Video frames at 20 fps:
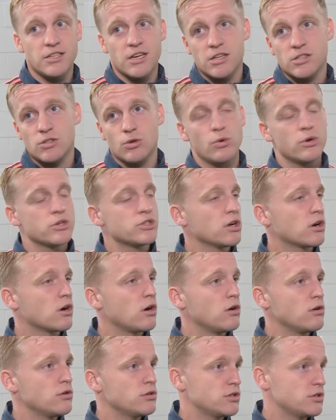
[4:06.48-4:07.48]
sense who is the
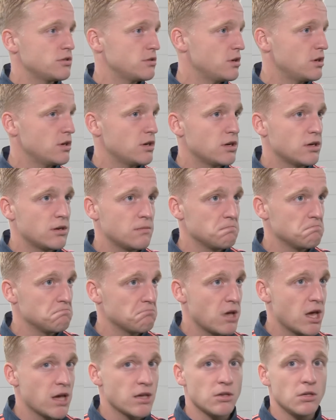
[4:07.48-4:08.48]
coach.
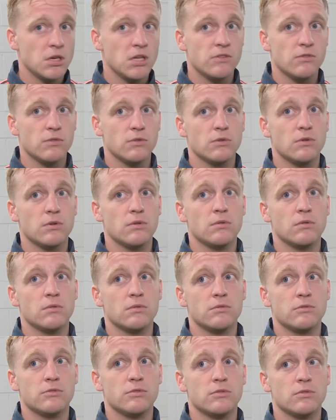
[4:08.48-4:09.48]
You need to
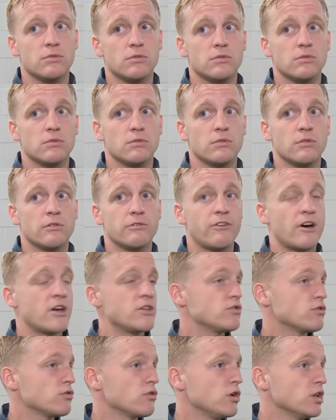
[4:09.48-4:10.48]

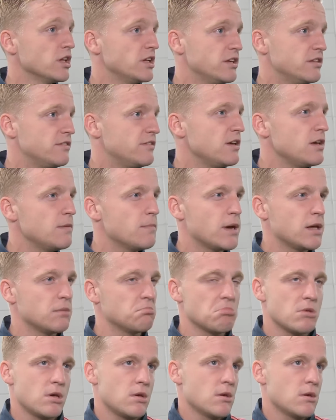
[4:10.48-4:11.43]
find your role in the team, and